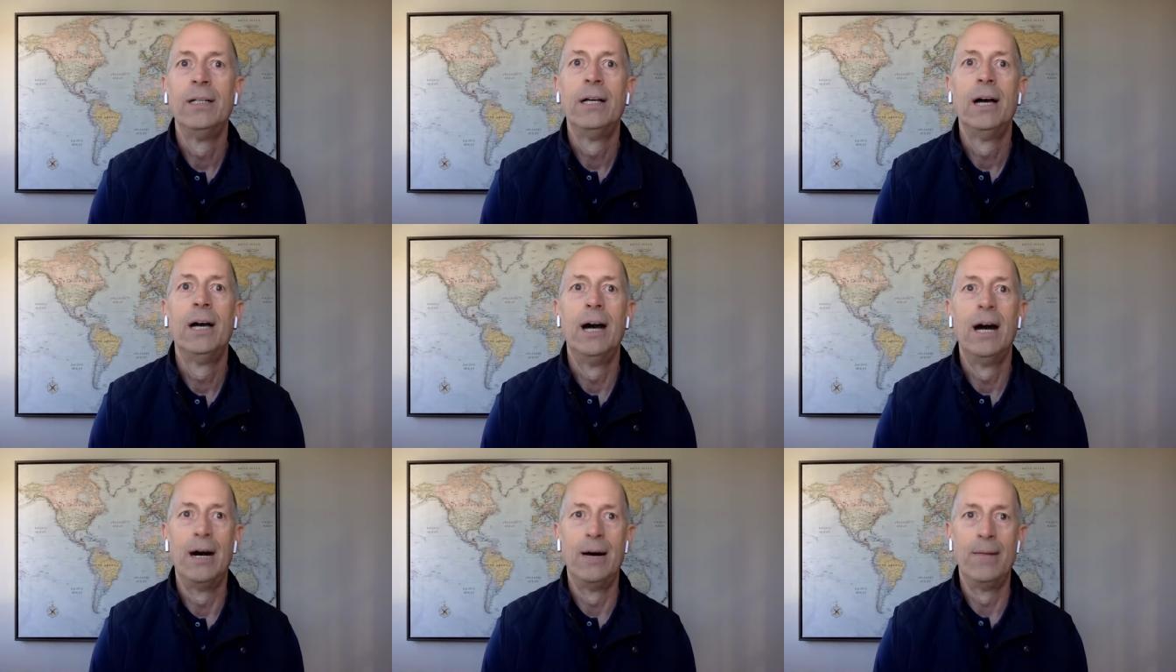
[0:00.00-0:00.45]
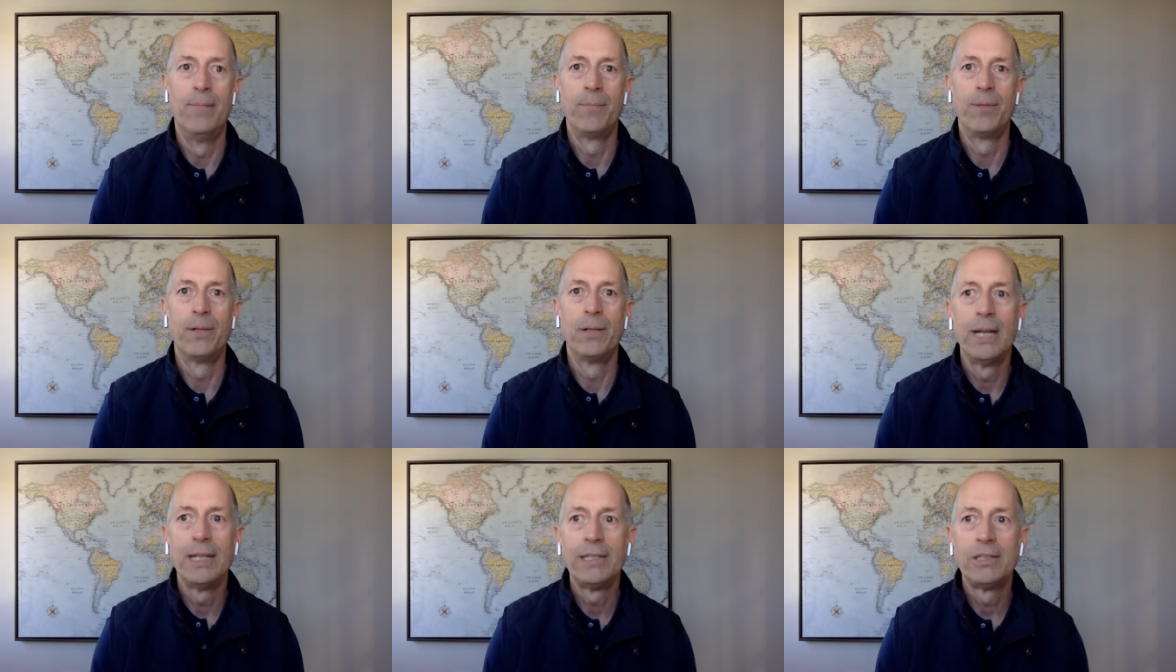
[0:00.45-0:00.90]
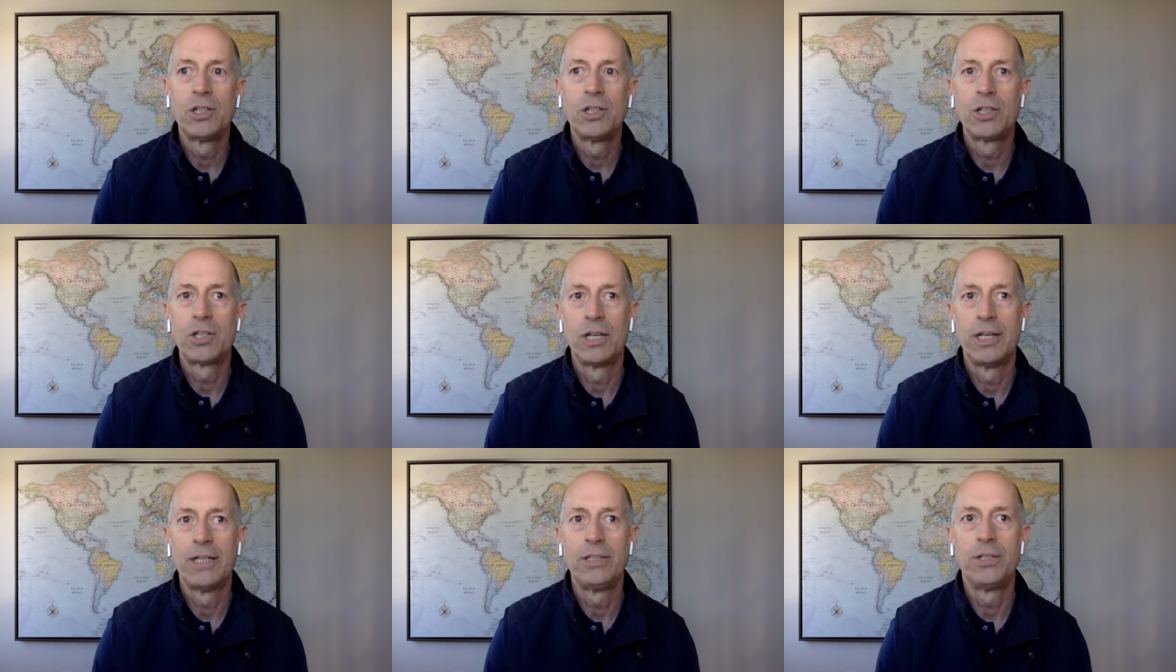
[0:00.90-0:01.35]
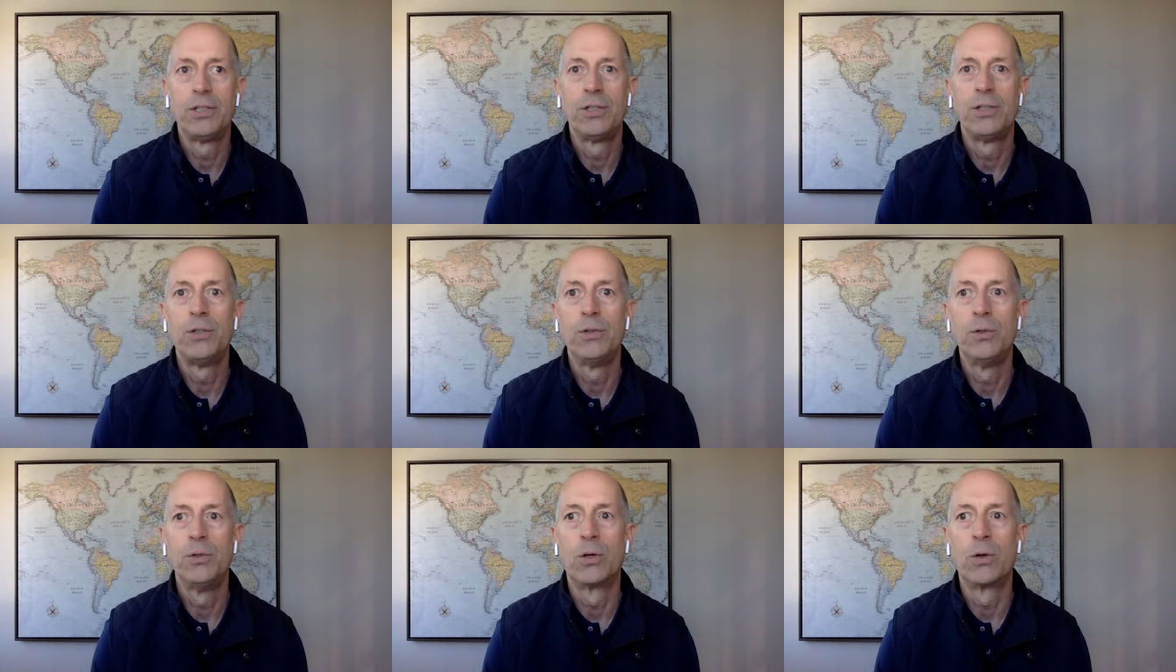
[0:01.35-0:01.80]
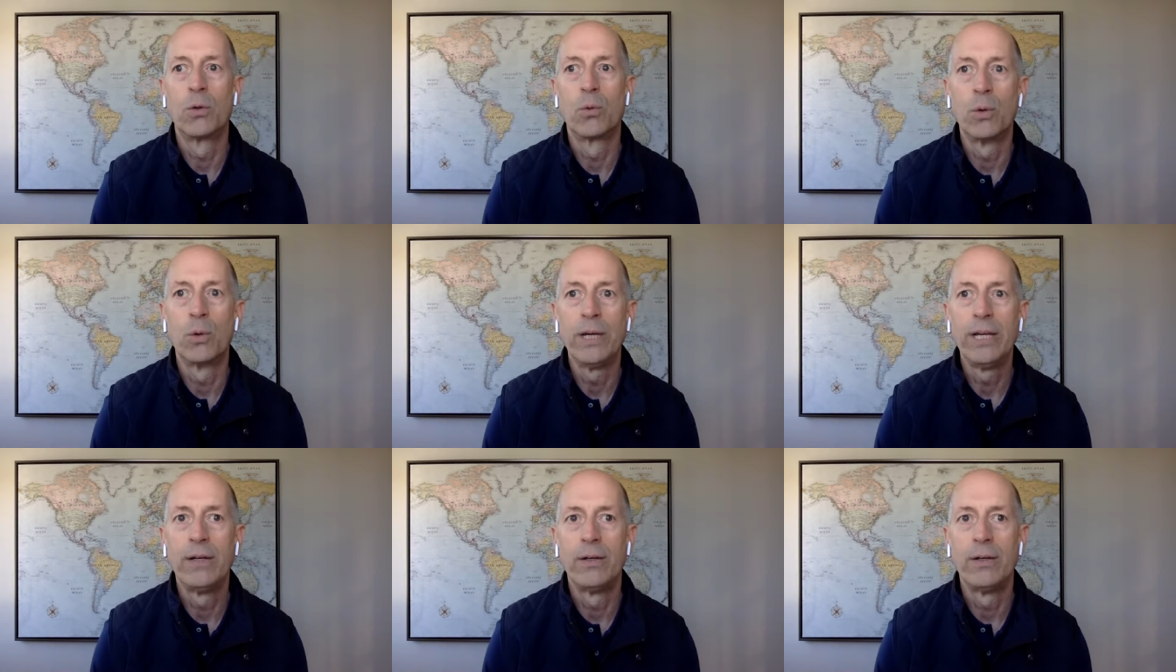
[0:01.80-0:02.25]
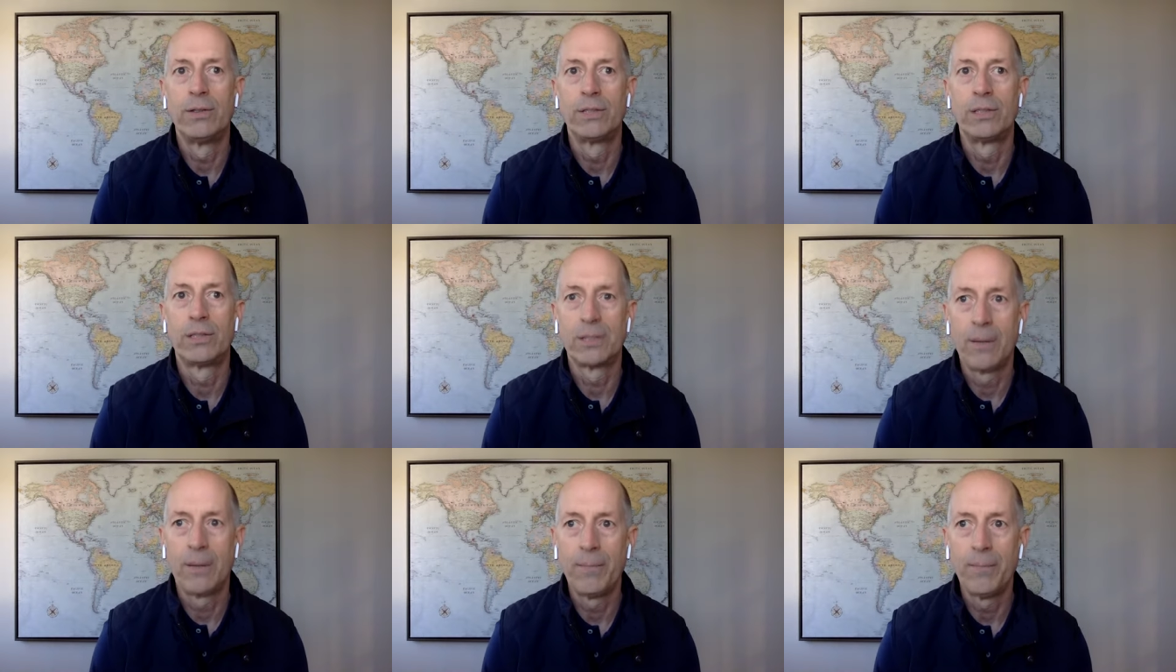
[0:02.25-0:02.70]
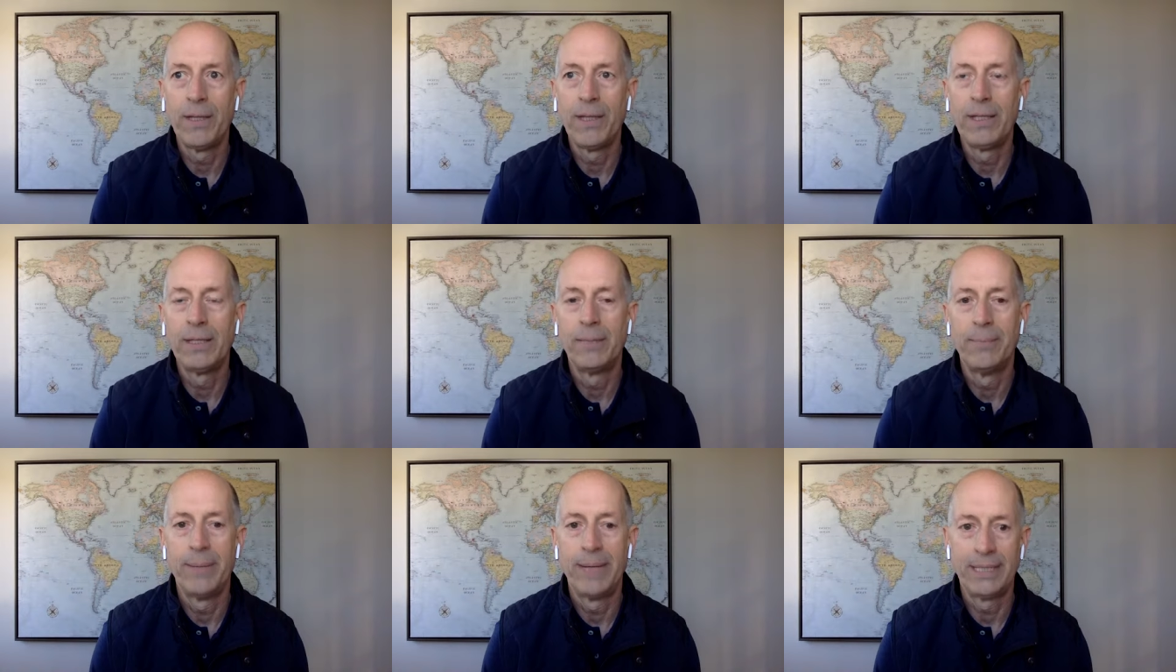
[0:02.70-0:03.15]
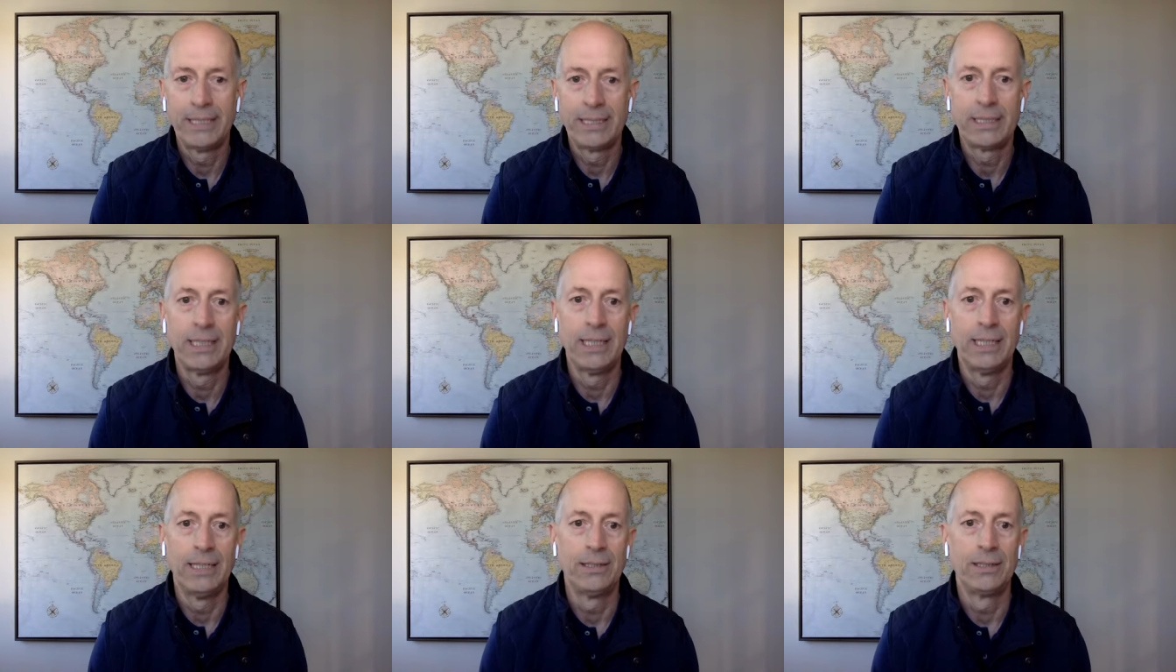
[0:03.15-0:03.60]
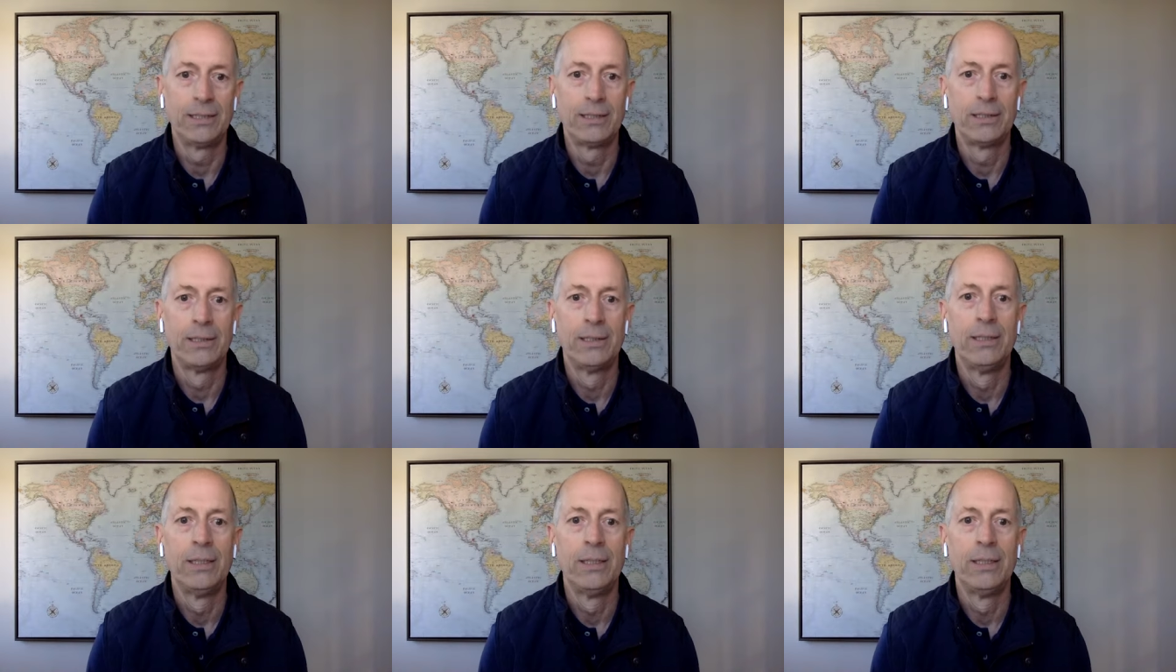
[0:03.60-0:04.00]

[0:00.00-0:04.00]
um, legislature to agree on something that makes sense